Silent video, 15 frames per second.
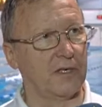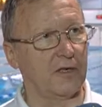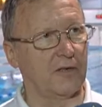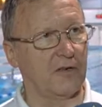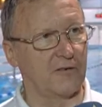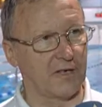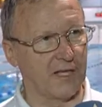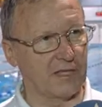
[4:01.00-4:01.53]

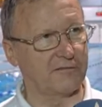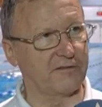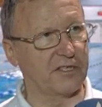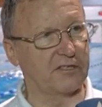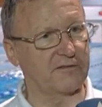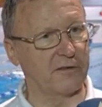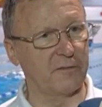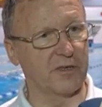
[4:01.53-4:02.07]
of
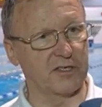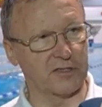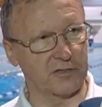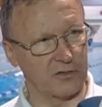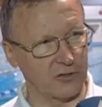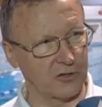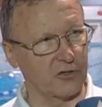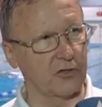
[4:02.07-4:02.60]
Latvian swimmers
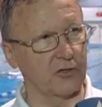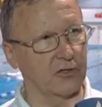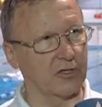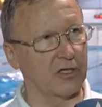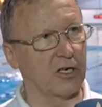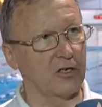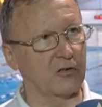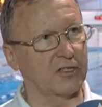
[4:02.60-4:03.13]
could
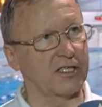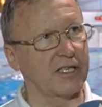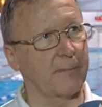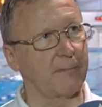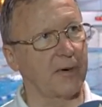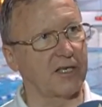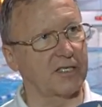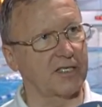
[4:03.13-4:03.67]
go
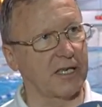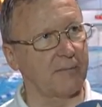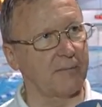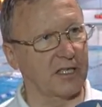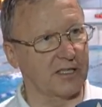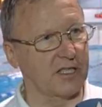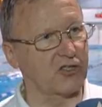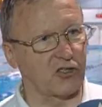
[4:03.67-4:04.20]
step by step,
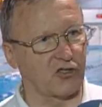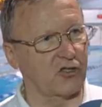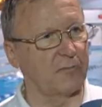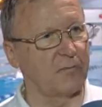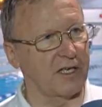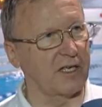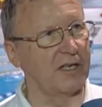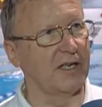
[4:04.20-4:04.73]
but it should
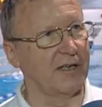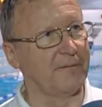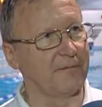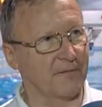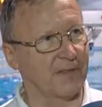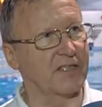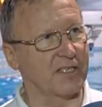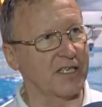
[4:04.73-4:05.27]
be
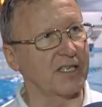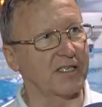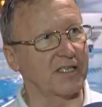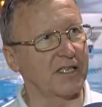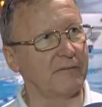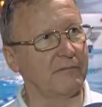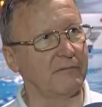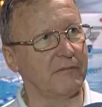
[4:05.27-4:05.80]

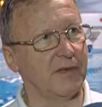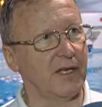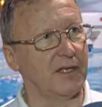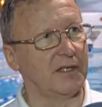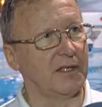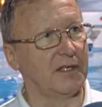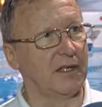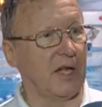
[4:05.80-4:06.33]
system.
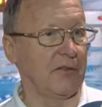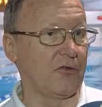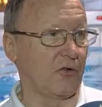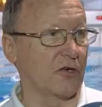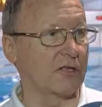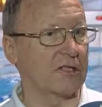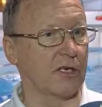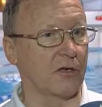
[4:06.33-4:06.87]
And
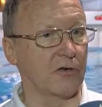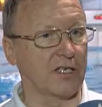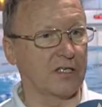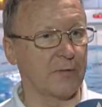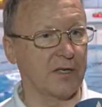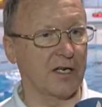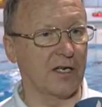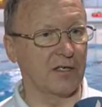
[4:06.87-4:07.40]
also
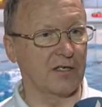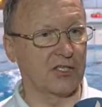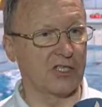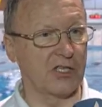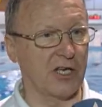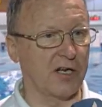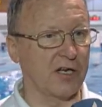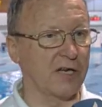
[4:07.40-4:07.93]
experience
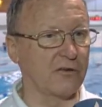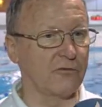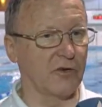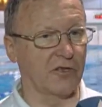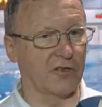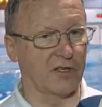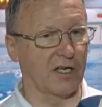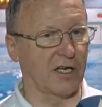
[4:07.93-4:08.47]
sharing
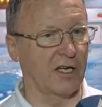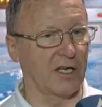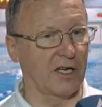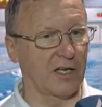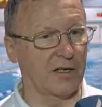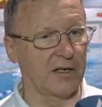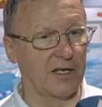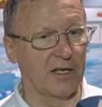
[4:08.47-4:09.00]
with
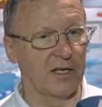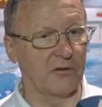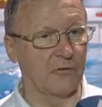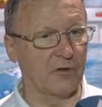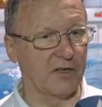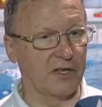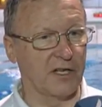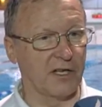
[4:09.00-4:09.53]
the
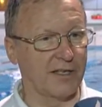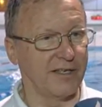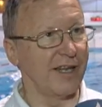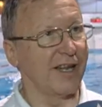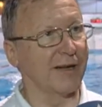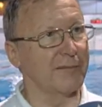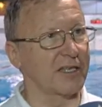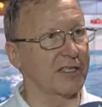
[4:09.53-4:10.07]

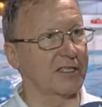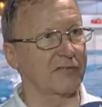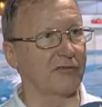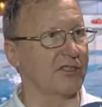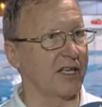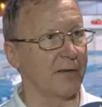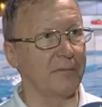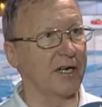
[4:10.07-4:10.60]
neighbors,
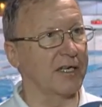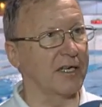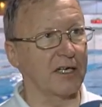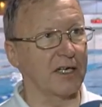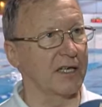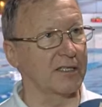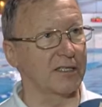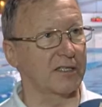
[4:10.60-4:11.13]
with
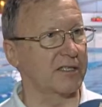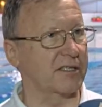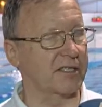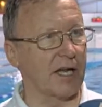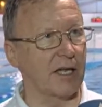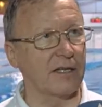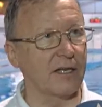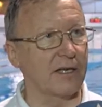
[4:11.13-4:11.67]
Americans,
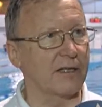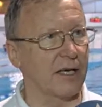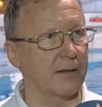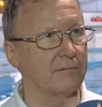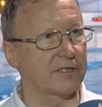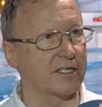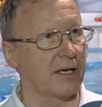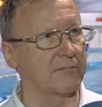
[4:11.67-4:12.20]
sending
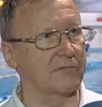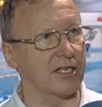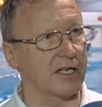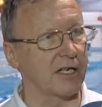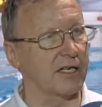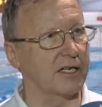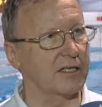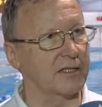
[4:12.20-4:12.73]
them some
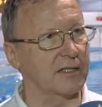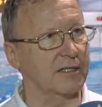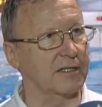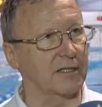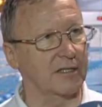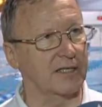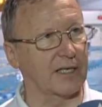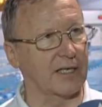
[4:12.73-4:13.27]
training
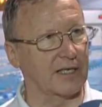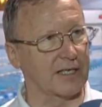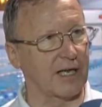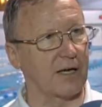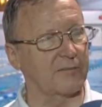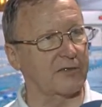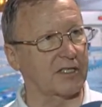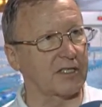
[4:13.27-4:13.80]

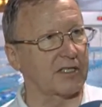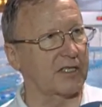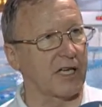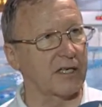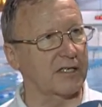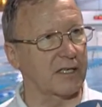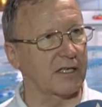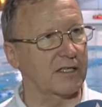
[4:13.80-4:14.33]
camps and
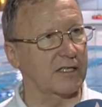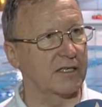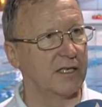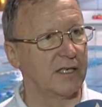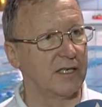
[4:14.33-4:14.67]
centers,